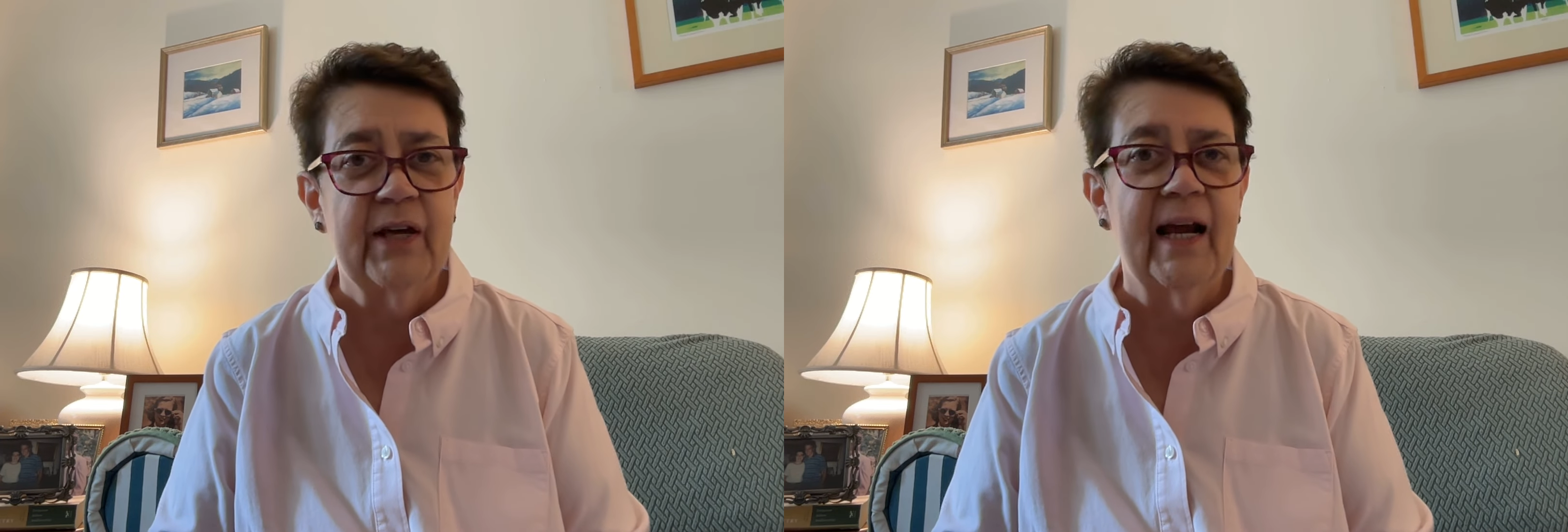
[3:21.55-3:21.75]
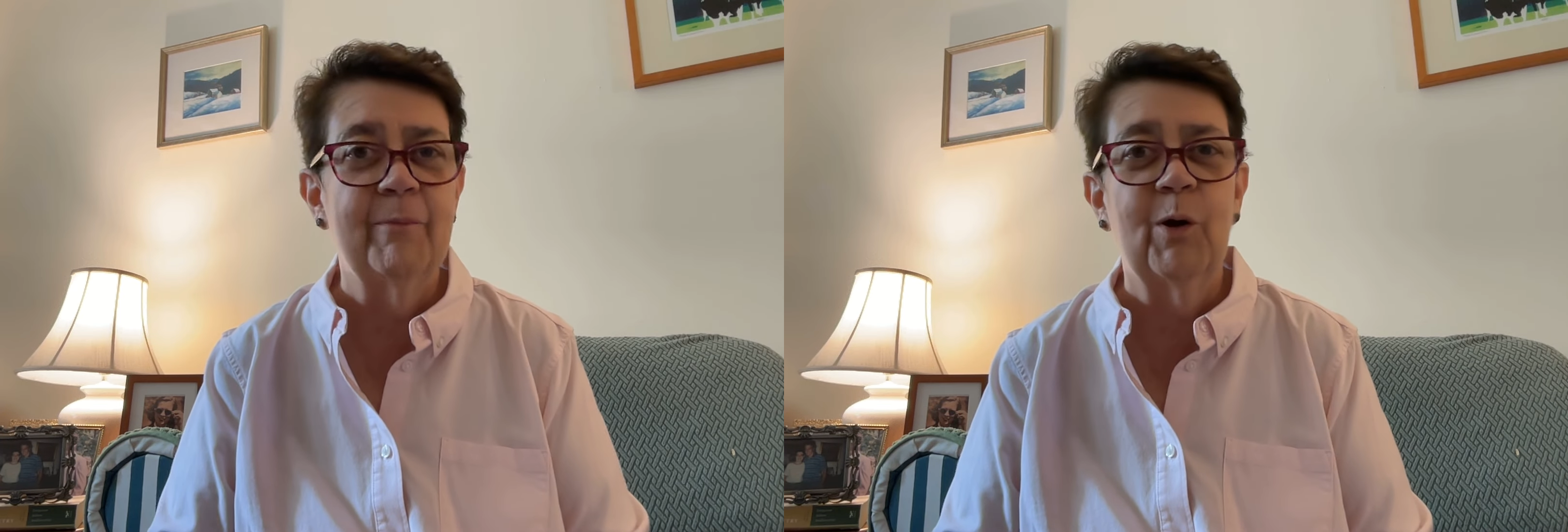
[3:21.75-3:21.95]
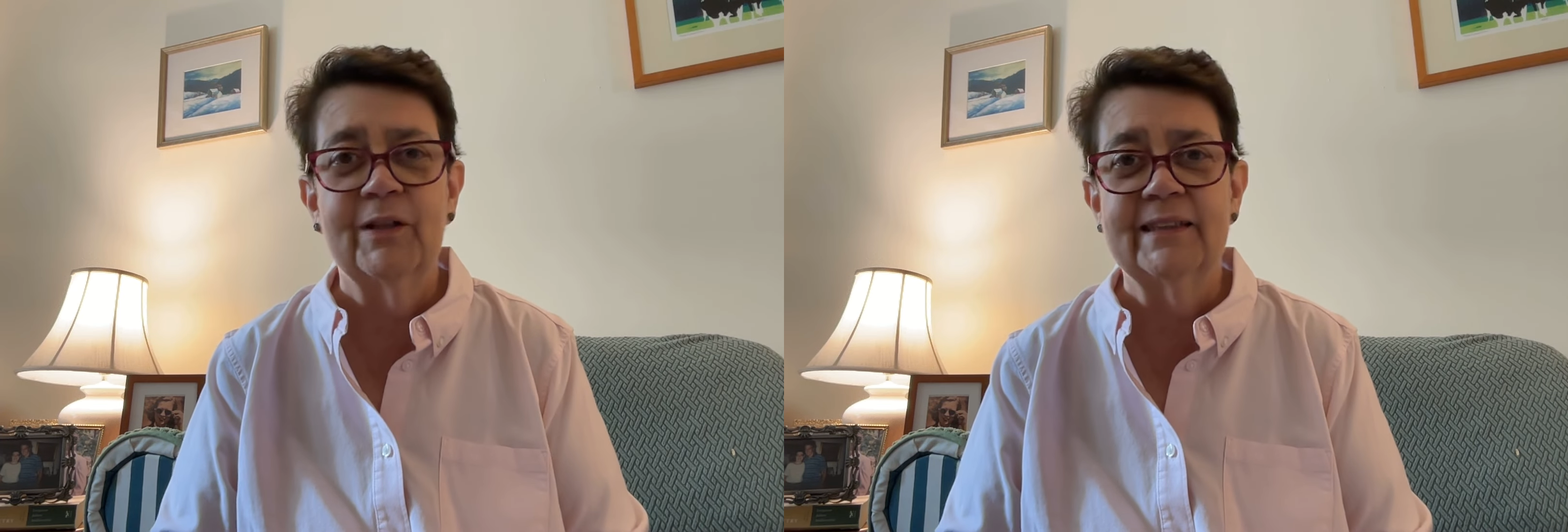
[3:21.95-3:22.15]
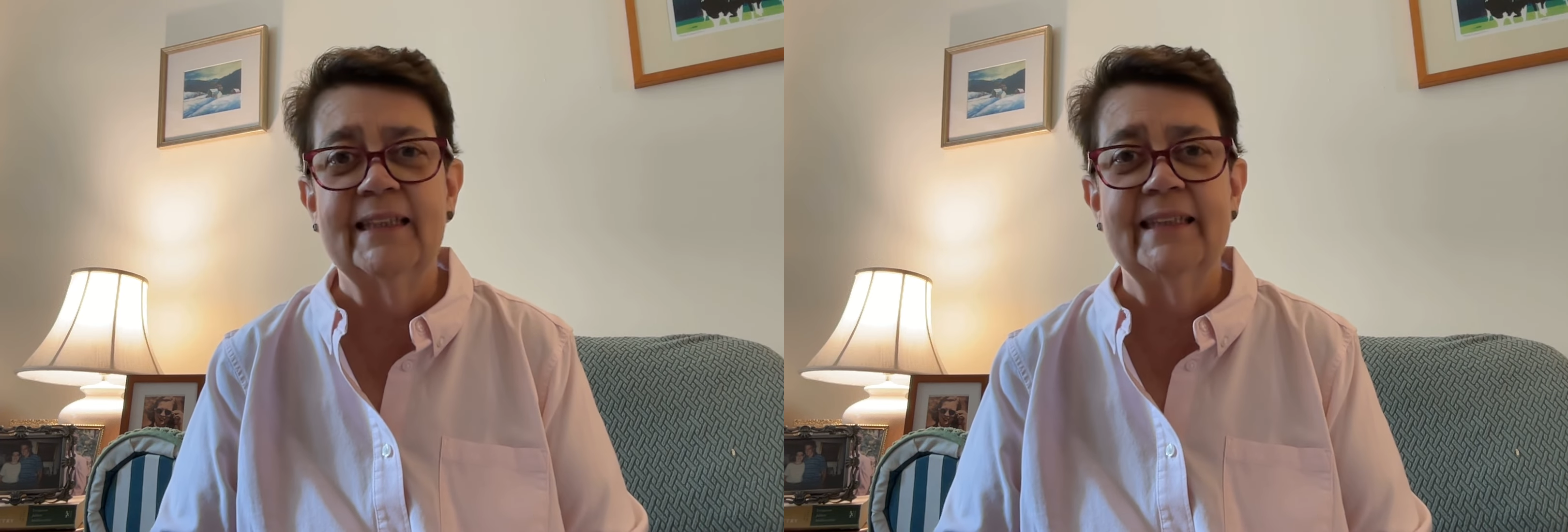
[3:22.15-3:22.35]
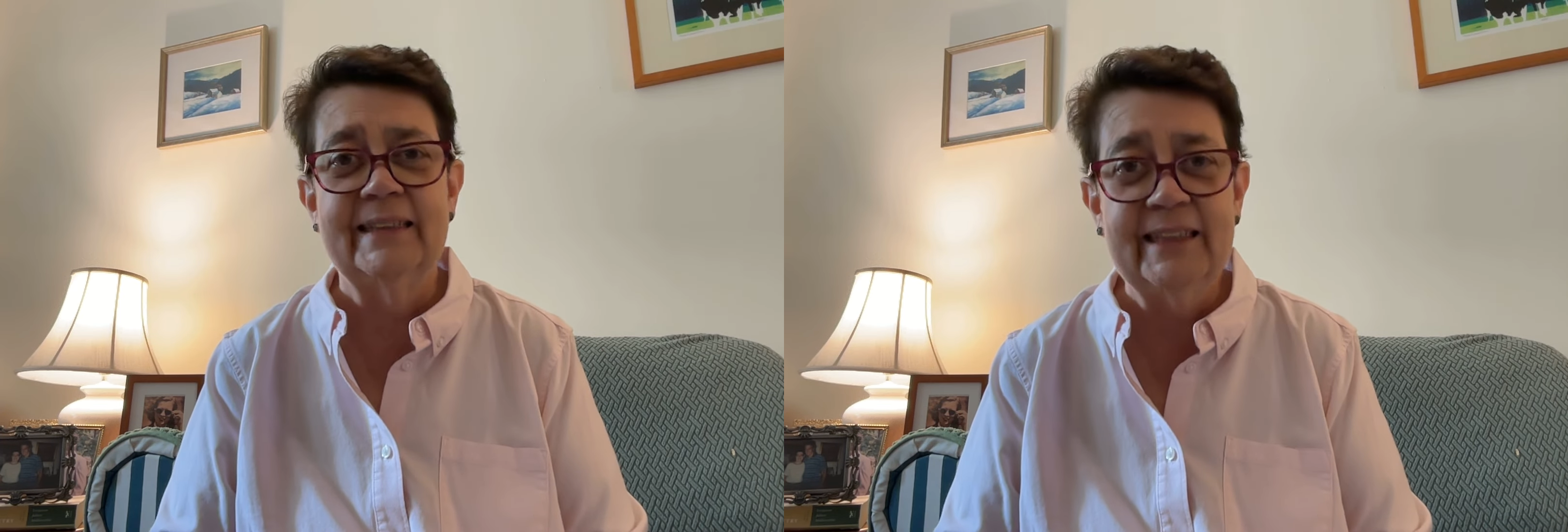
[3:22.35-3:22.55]
and I'm going to
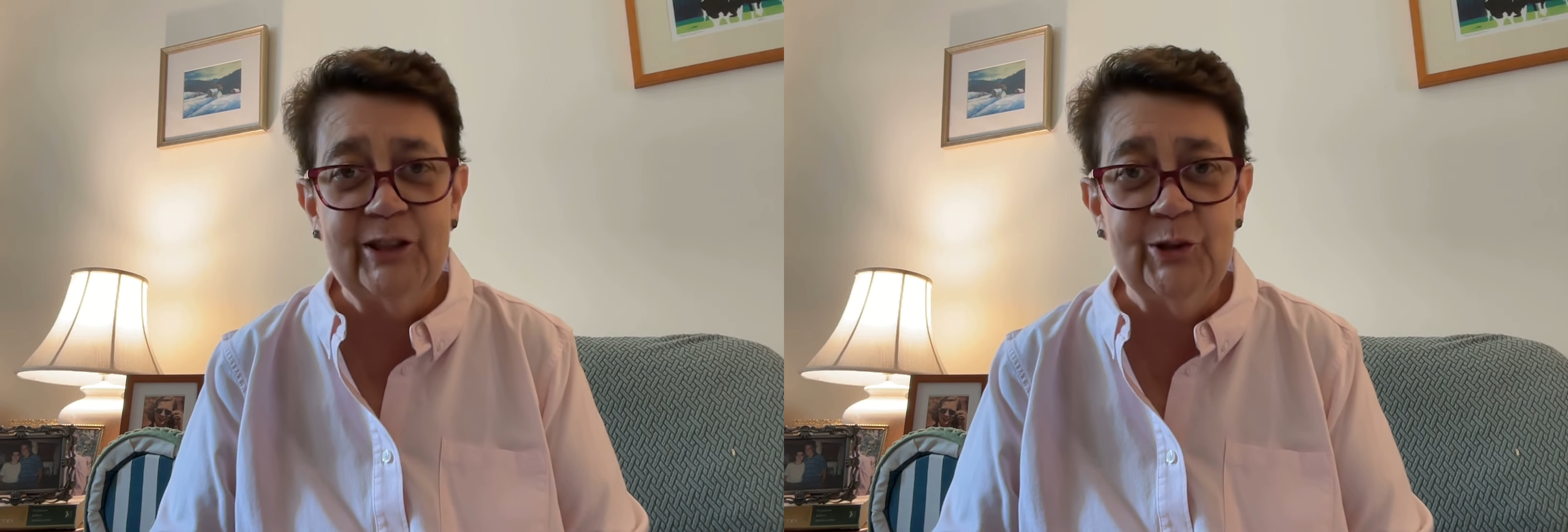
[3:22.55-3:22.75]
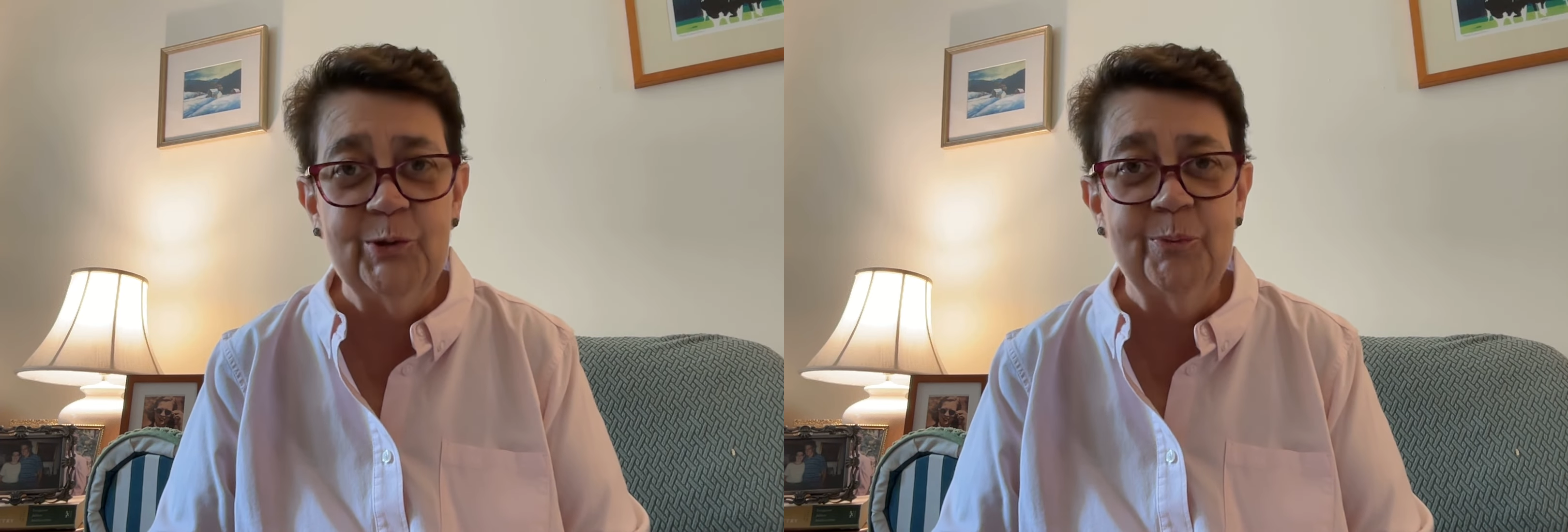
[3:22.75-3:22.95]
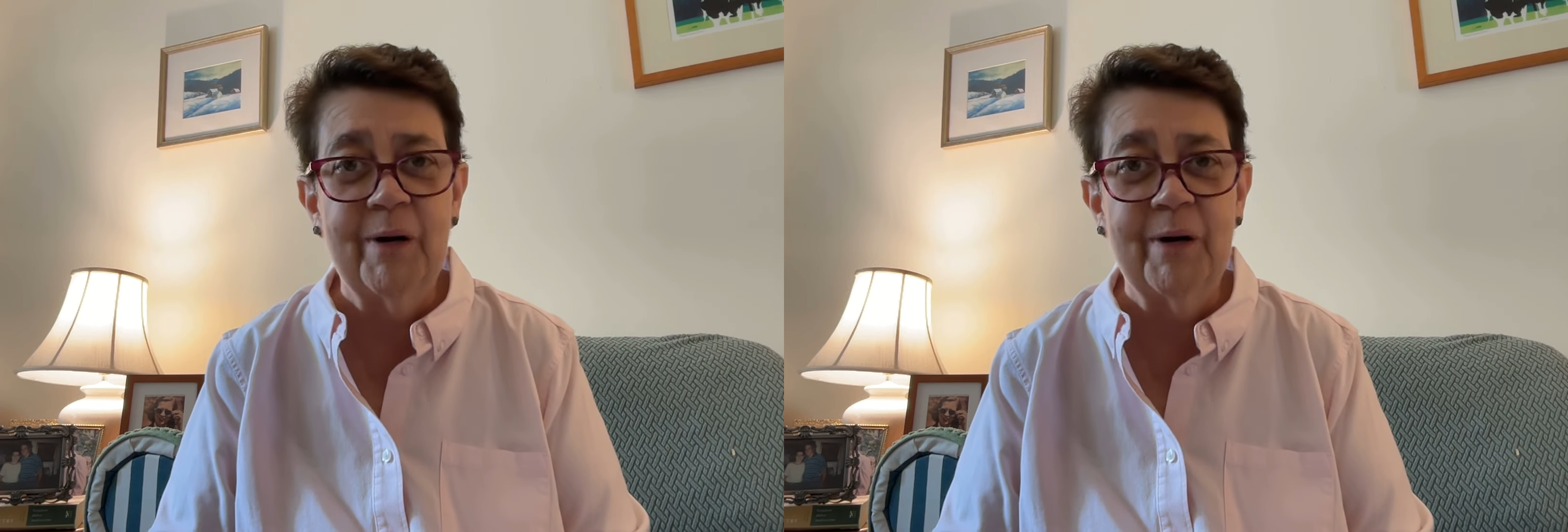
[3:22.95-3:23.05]
continue